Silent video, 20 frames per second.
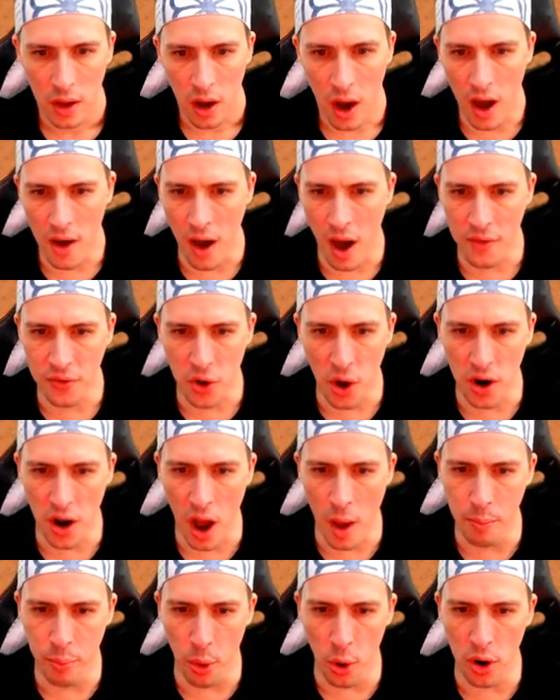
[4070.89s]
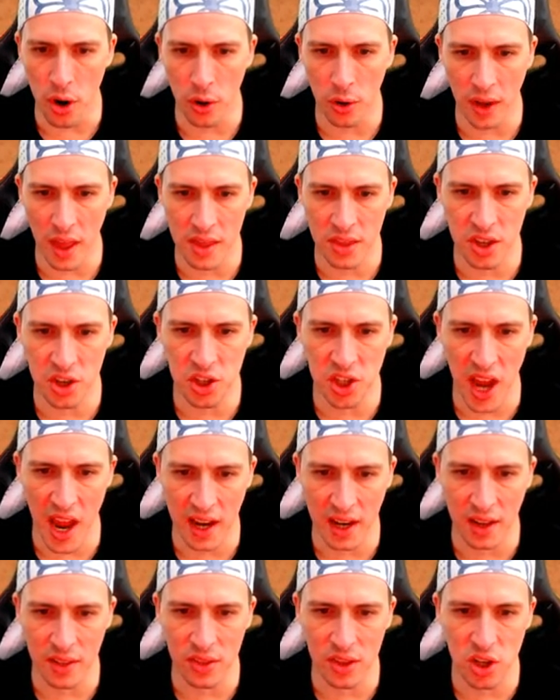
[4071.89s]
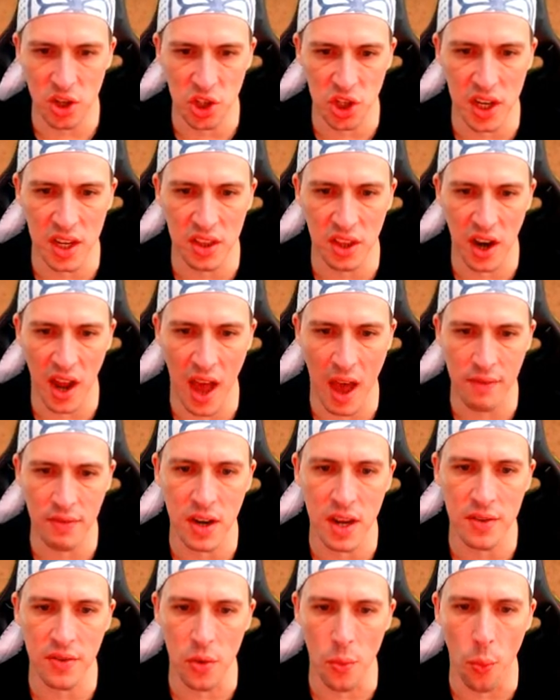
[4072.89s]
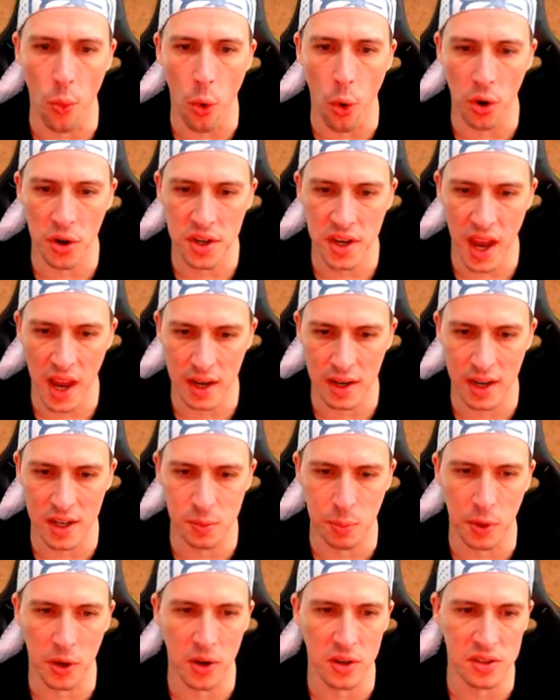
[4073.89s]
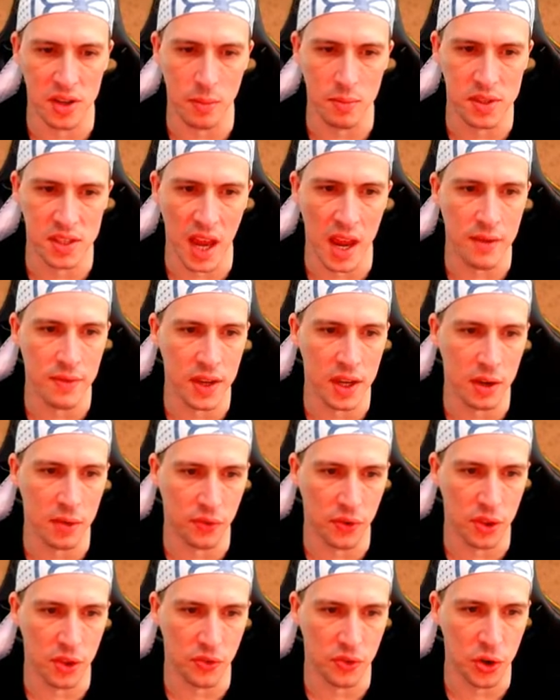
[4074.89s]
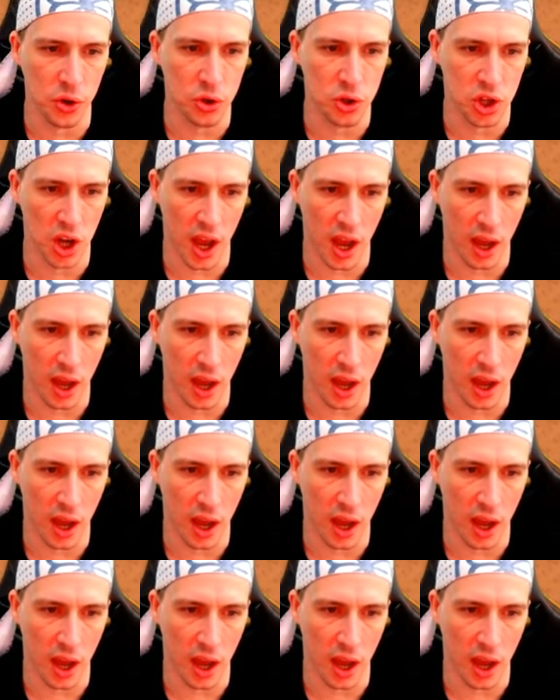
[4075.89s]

I bought a leather jacket this year that I haven't even worn yet. It's because I'm saving it for the future.